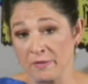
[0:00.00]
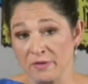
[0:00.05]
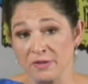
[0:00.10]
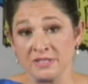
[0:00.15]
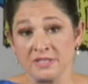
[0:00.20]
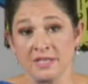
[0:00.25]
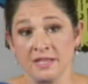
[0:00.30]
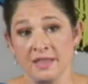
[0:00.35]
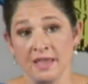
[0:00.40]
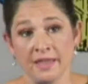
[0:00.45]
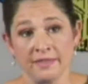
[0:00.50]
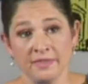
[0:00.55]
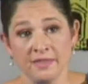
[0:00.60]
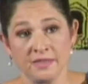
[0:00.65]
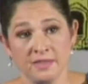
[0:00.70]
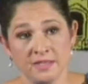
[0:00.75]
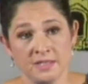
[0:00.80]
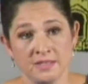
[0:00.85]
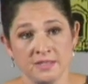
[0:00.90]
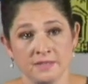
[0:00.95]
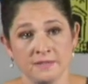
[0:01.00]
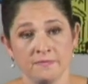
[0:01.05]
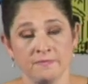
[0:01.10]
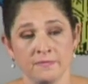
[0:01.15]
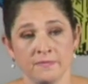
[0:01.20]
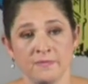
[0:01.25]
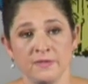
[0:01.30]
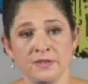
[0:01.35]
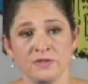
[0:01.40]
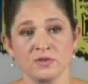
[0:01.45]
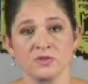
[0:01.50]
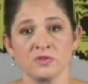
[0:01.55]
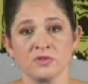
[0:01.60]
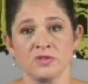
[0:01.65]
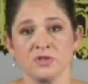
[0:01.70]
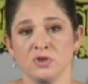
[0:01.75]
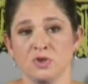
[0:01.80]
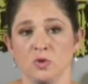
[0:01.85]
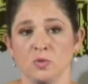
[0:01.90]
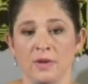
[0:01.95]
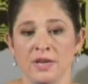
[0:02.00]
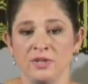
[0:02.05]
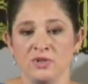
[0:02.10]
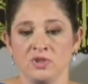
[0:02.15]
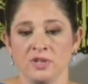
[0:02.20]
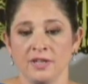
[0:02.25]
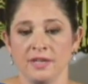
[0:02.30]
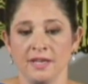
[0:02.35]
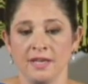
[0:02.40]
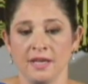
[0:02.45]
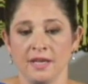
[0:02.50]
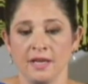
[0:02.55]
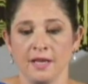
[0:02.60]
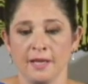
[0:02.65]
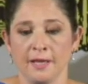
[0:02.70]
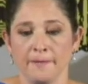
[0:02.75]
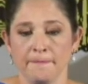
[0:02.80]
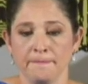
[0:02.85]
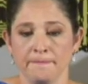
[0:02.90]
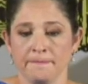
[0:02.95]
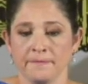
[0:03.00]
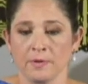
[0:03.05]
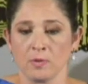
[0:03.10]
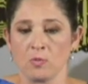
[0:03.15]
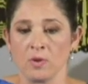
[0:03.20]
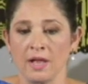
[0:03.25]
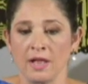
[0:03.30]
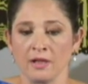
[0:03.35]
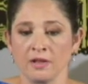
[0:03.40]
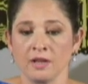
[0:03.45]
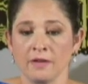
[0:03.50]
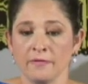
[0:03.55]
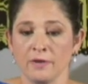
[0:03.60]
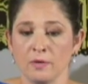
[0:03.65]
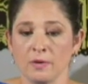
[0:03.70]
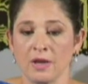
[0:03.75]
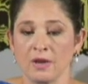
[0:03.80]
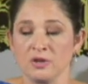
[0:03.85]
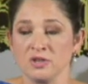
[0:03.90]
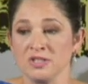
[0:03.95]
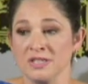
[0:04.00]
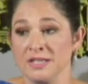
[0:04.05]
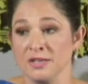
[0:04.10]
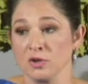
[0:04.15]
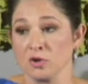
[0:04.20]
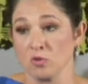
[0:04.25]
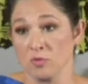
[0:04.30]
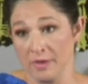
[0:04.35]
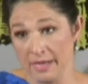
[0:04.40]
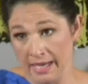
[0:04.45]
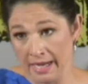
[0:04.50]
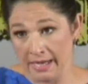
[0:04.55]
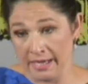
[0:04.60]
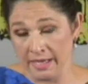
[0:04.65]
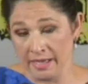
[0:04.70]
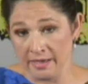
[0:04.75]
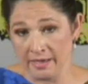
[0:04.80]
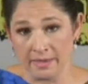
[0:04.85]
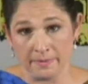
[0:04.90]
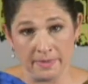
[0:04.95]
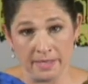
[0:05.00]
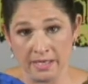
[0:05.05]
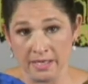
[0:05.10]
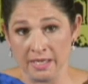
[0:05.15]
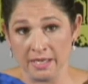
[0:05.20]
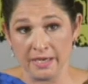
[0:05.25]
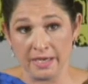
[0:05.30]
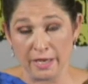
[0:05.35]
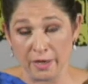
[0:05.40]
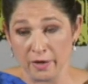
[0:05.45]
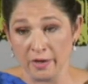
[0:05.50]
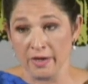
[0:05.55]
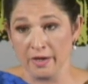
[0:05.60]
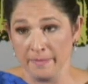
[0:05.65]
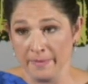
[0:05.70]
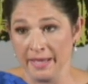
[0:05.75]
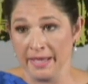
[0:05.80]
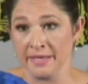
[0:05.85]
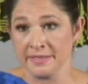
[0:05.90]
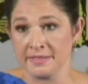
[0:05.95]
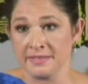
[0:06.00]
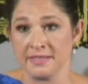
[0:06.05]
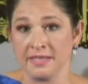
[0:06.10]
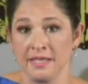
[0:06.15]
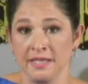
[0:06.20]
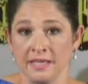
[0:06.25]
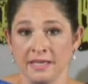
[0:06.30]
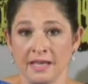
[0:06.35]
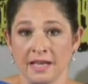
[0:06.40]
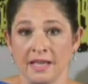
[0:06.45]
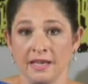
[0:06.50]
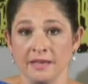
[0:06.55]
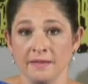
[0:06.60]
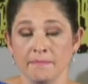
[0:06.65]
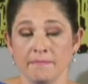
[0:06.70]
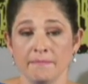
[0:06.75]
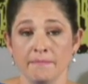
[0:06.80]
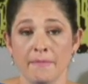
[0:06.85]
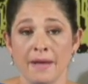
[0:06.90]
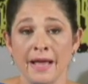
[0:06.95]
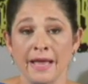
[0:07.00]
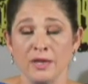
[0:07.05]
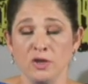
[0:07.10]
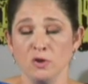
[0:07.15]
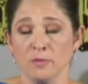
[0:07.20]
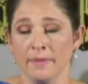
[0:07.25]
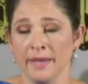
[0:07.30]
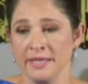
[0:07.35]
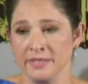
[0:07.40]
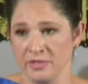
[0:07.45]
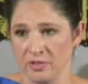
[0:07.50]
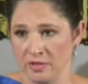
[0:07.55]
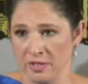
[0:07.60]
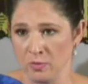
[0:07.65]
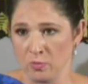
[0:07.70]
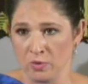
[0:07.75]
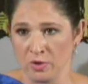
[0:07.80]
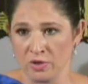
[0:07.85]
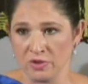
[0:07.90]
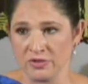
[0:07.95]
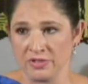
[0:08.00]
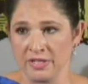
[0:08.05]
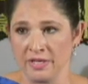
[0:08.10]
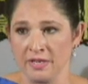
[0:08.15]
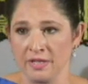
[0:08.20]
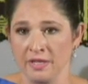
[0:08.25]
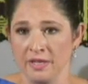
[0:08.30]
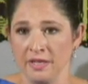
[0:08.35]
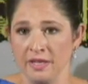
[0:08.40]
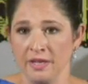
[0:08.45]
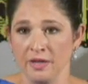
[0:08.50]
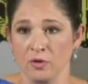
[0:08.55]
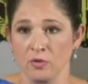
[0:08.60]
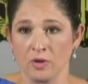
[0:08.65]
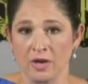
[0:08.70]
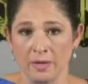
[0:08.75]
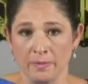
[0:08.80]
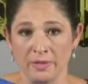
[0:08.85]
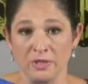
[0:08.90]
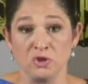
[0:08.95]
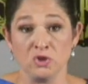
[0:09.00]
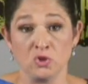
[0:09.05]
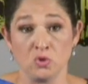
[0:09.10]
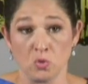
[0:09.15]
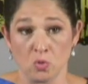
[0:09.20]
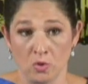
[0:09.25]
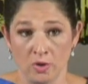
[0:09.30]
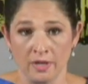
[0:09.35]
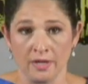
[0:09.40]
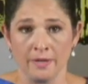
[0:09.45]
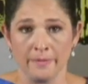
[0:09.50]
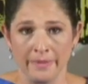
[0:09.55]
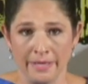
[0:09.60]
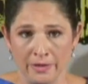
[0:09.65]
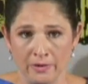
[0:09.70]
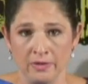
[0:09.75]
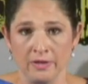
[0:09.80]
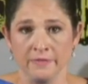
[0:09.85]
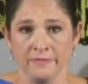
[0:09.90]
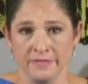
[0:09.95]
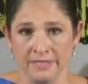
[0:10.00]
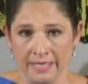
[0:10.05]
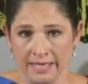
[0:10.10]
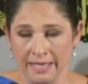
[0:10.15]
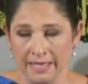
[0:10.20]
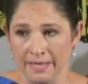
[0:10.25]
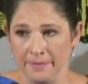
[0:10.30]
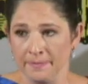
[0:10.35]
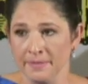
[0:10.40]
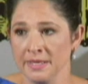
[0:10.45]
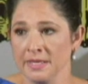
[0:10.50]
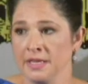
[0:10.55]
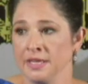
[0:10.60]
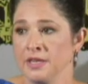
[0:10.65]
reference to that, that this fiscal situation, um, while Governor Rauner didn't create it, I mean, he inherited a mess, it got monumentally worse in an incredibly short amount of time.